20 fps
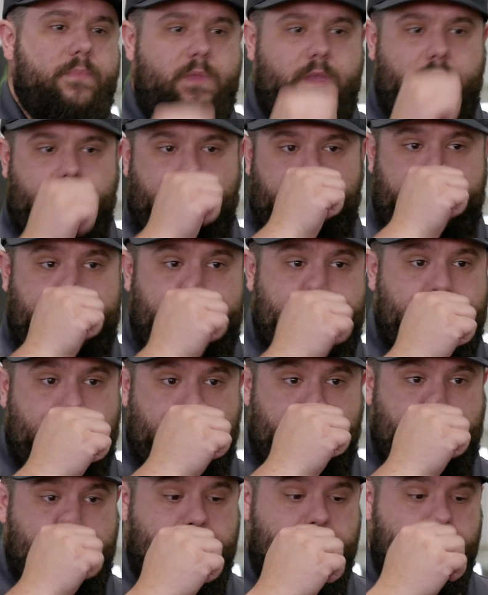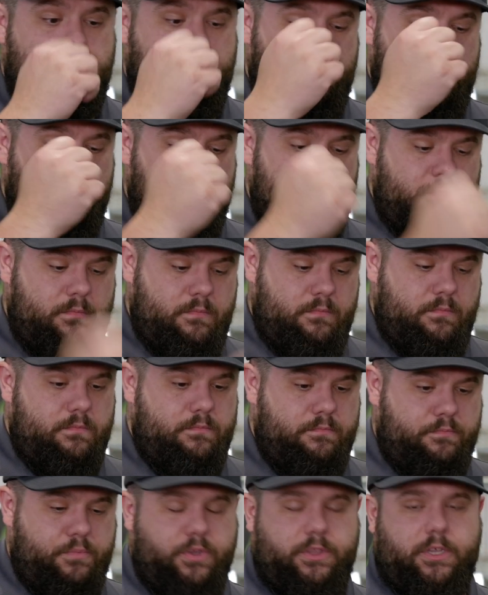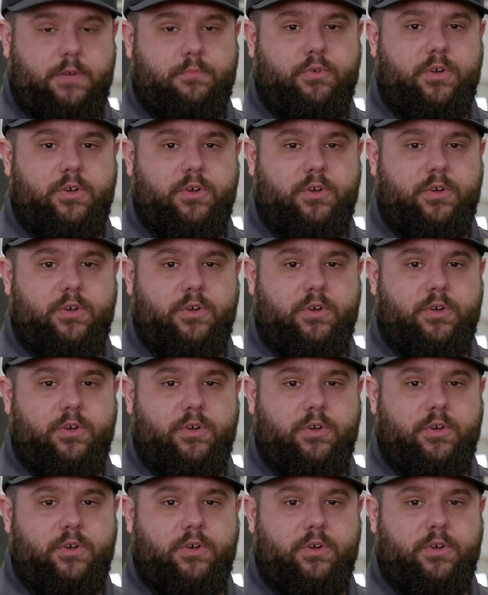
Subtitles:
You know, they can put their